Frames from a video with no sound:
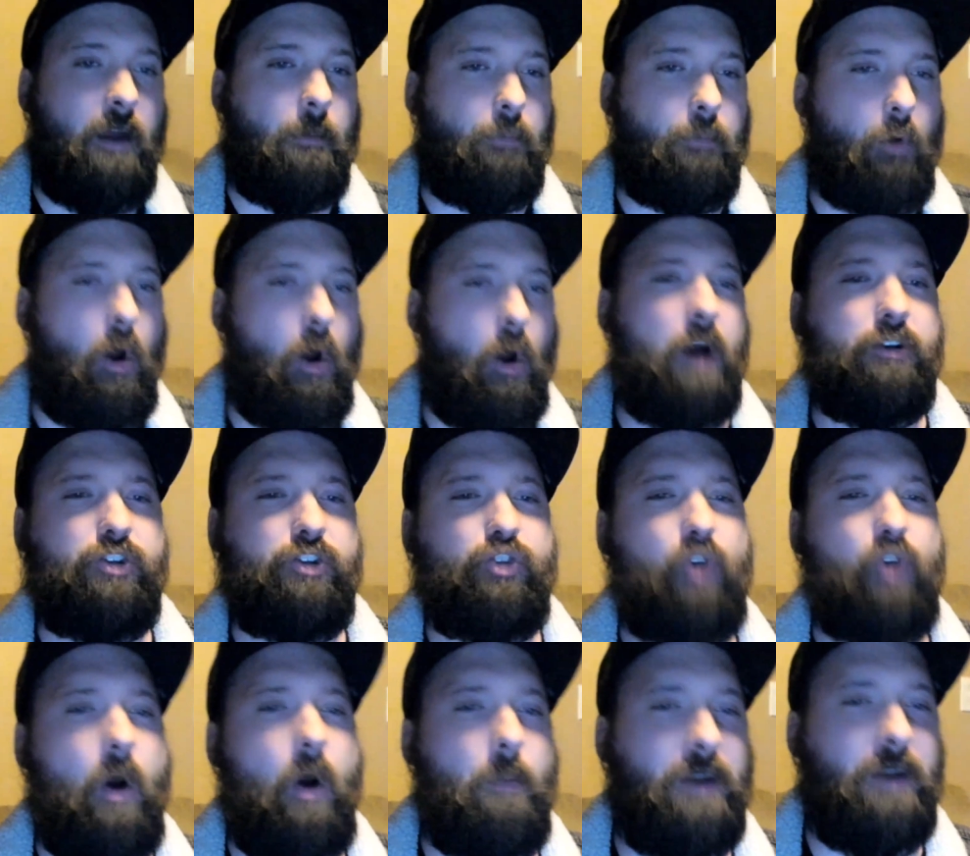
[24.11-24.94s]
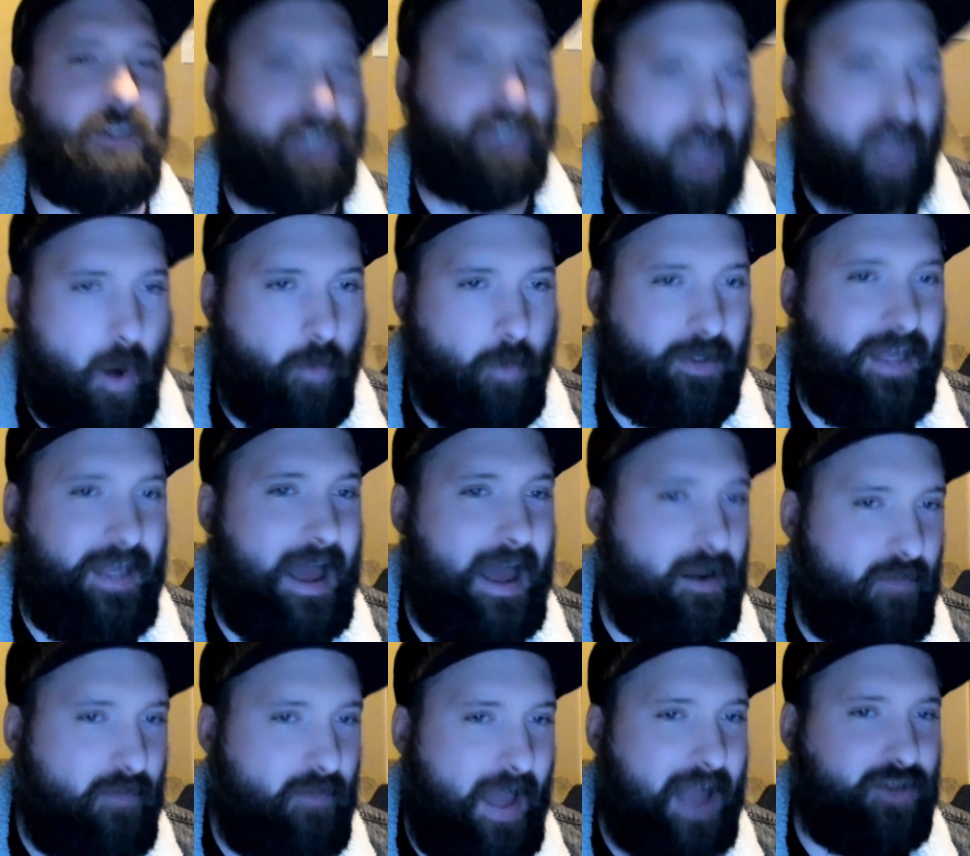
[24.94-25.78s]
Braun Strowman is currently
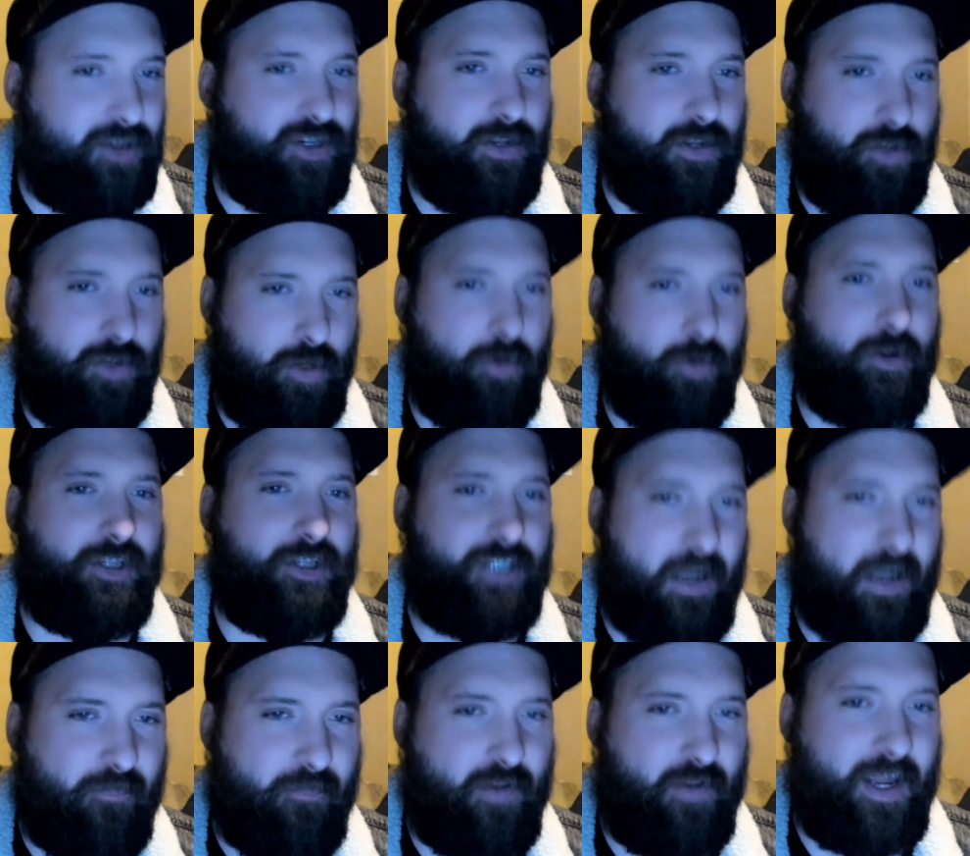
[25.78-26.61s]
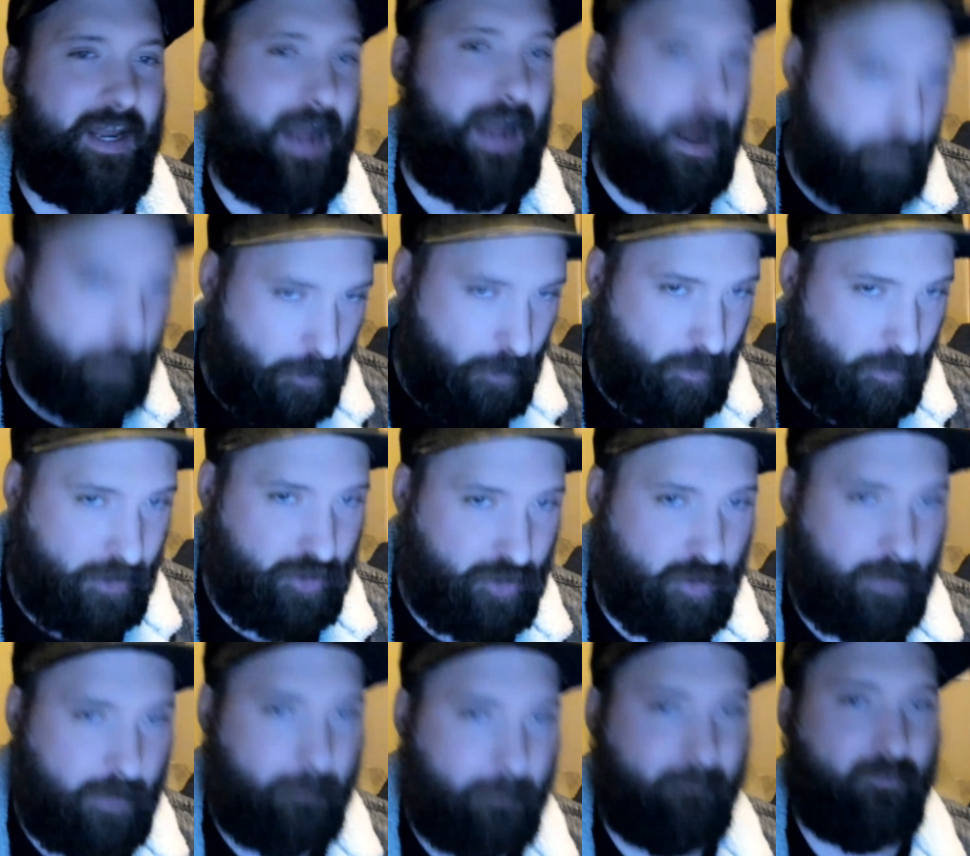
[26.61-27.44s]
out of action due to suffering an elbow
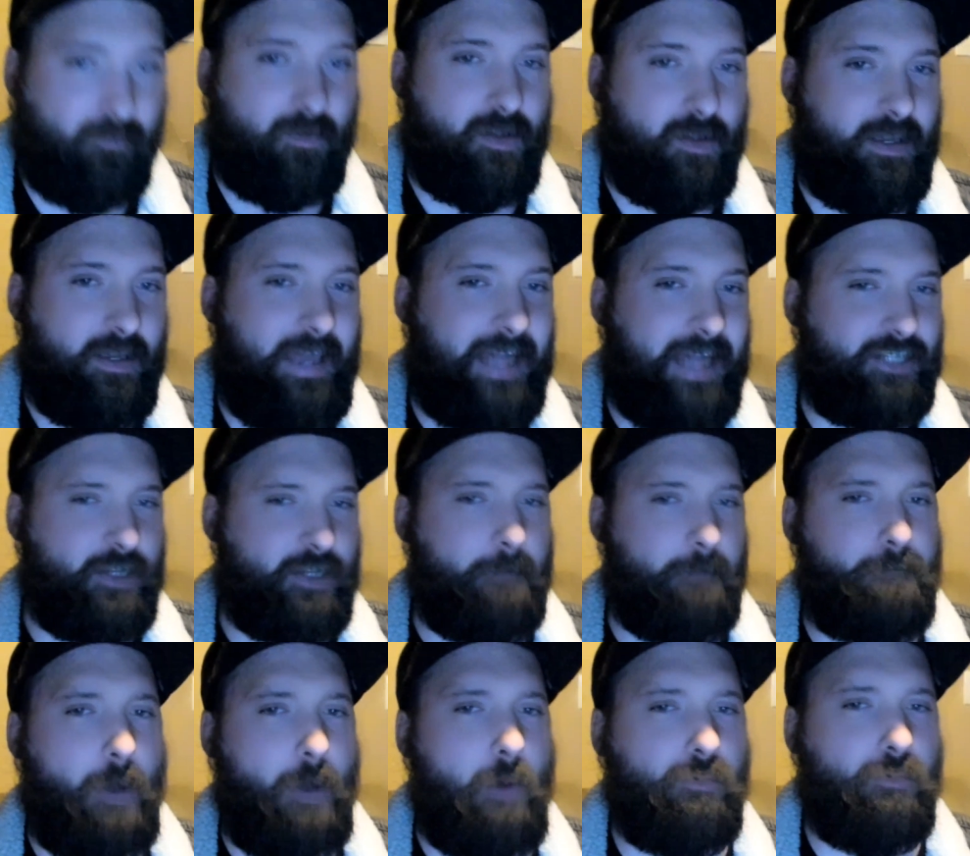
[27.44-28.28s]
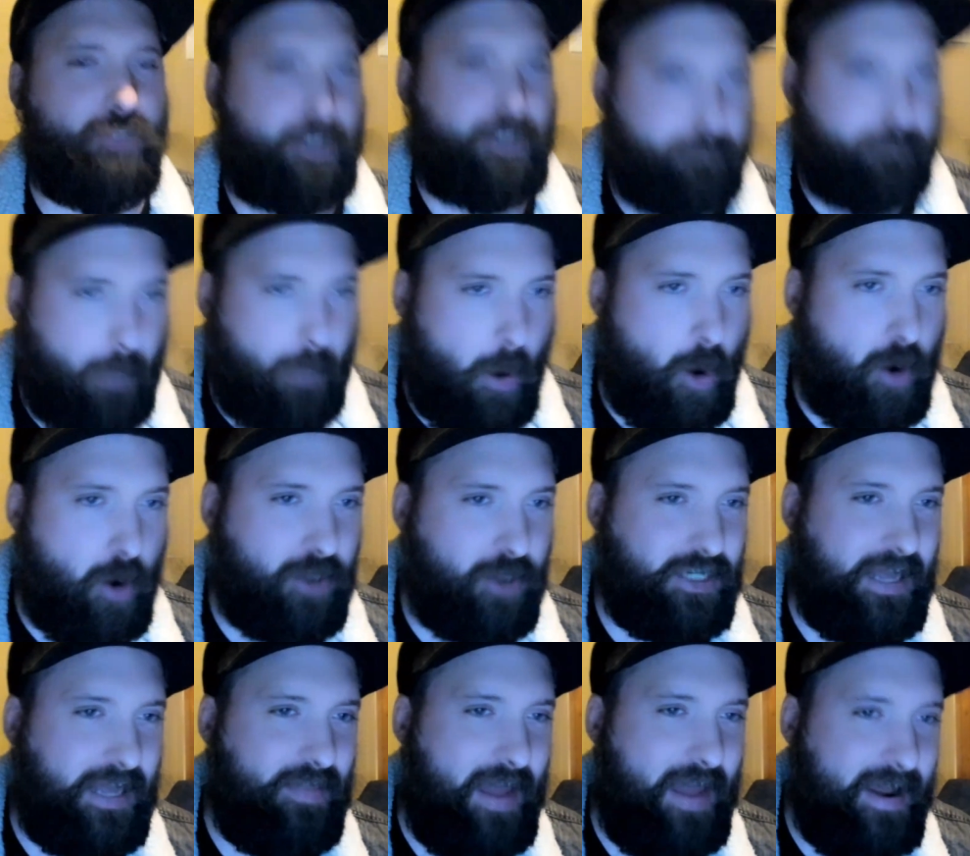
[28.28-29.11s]
injury. He had some bone
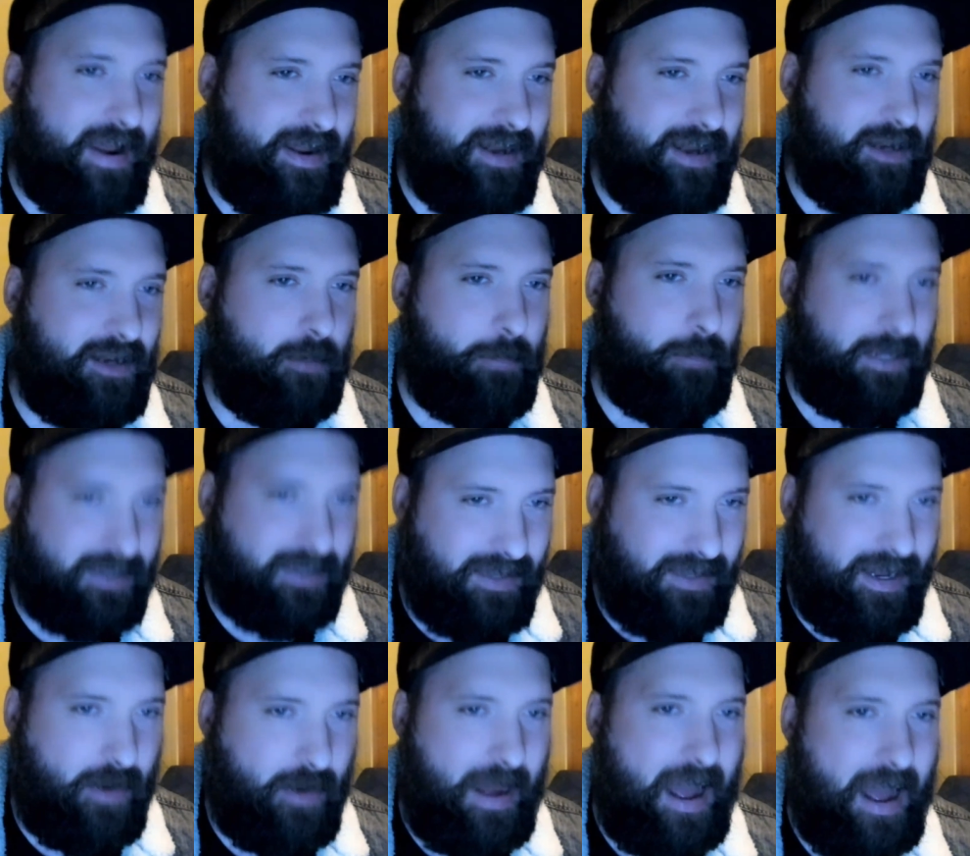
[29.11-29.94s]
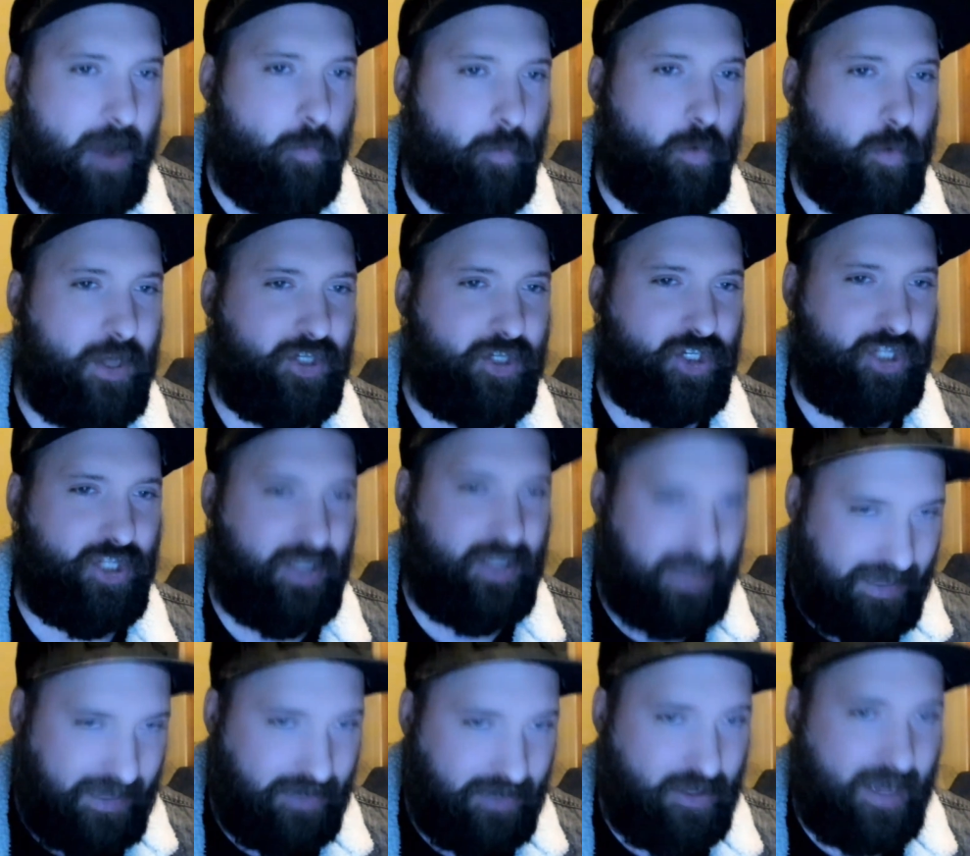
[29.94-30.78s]
spurs that needed to be cleared out, which
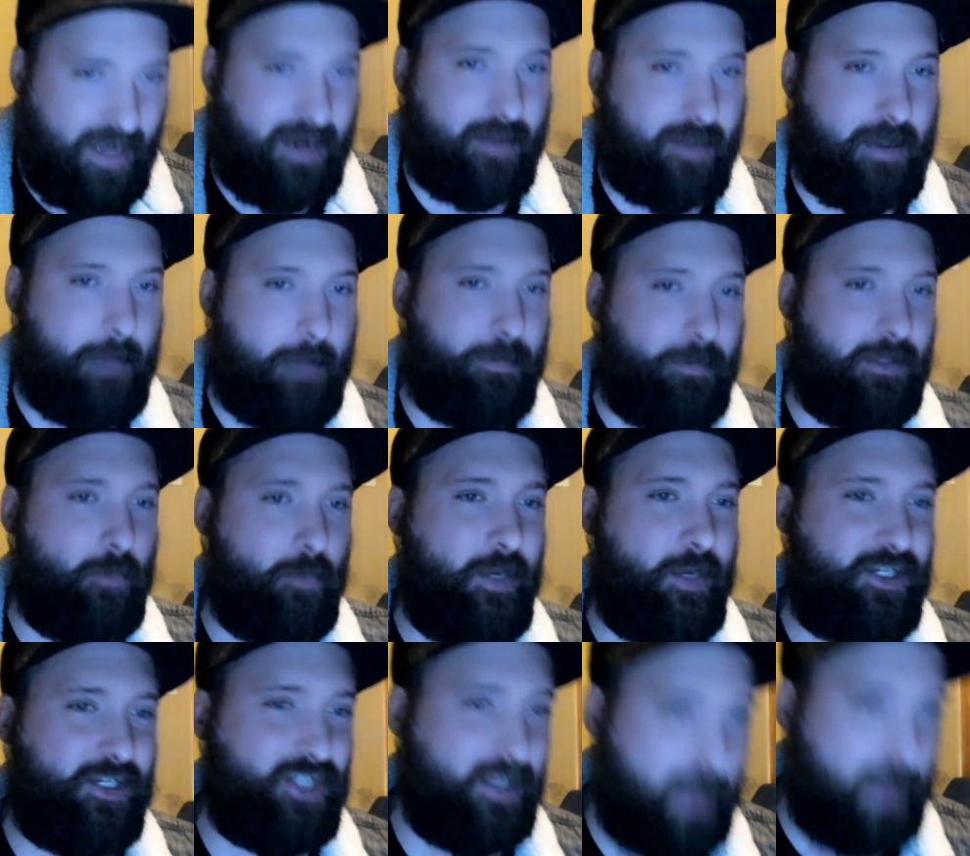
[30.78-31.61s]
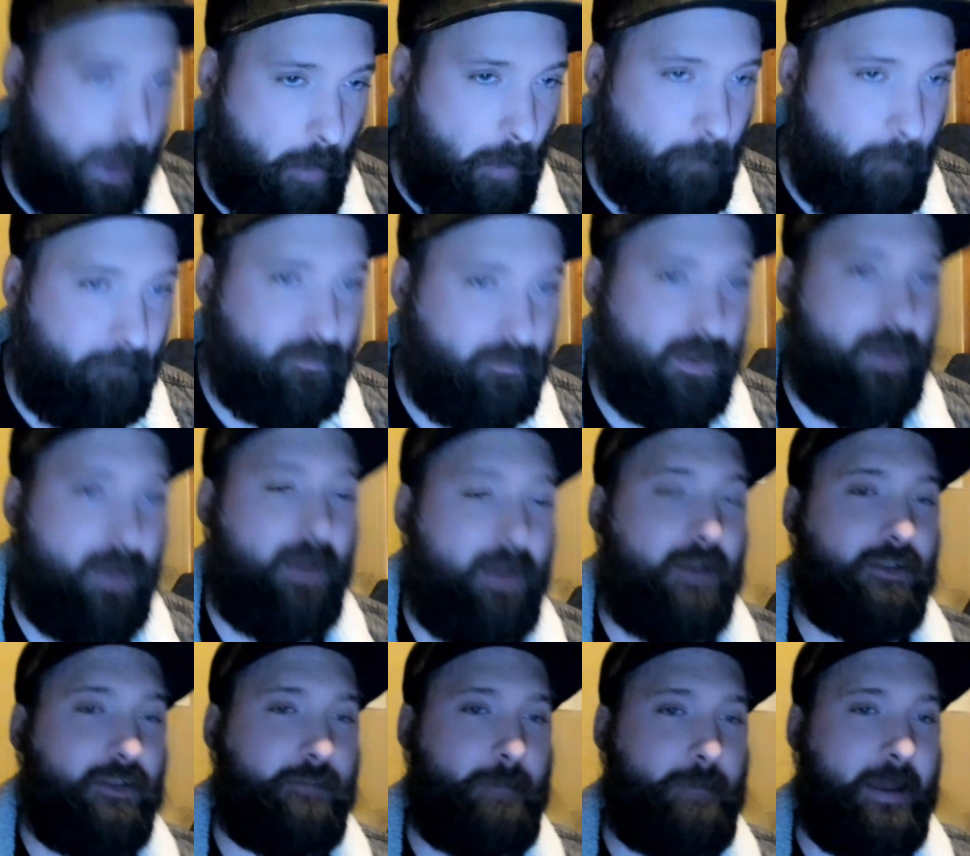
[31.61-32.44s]
he did a couple of weeks ago.
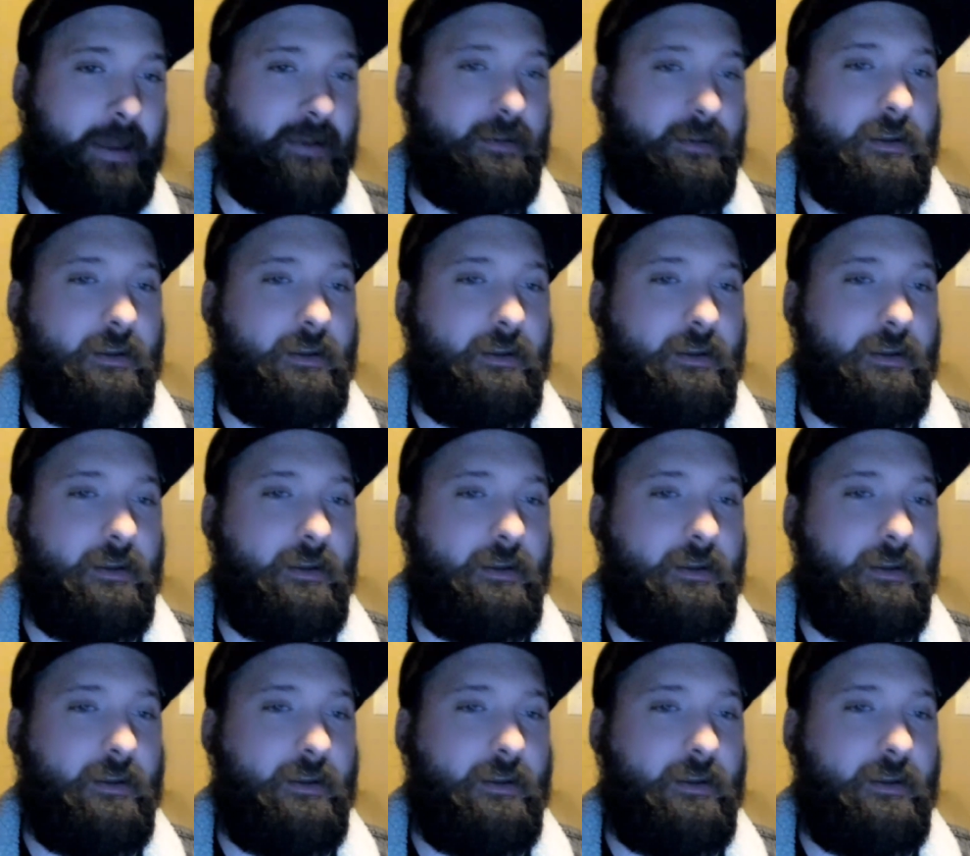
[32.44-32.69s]
It's been